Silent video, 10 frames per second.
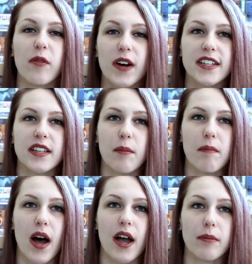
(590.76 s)
was
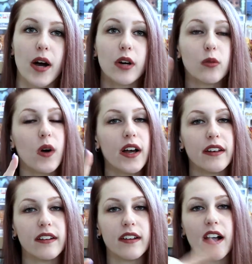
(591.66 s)
my part
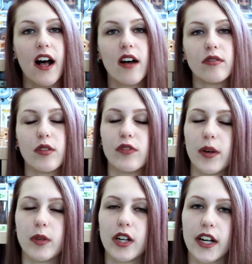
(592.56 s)
one of
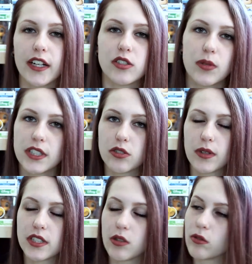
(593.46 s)
February twenty
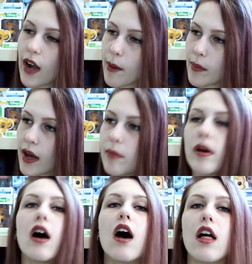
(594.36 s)
twenty wrap-up.
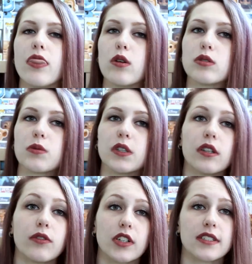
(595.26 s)
Those were the
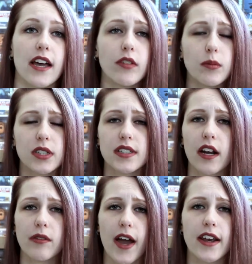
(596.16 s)
first seven books that I
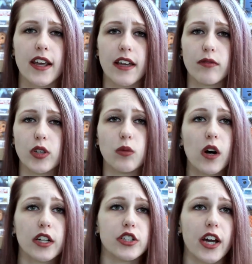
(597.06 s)
read. If you
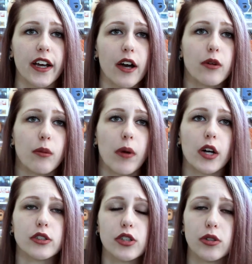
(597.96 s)
want to check out
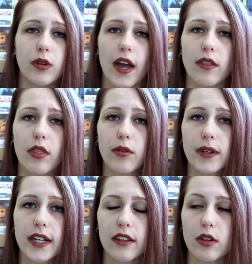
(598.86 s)
part two and
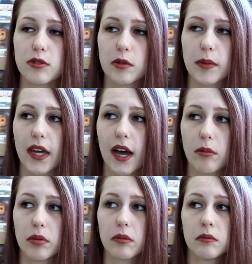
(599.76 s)
three, those will be up
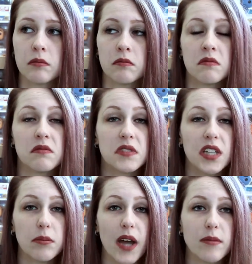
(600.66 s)

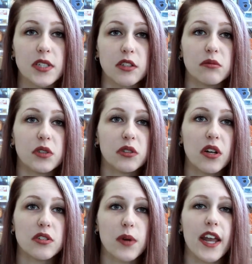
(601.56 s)
sometime soon. Who
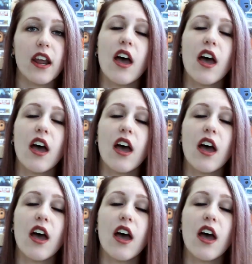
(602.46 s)
knows when?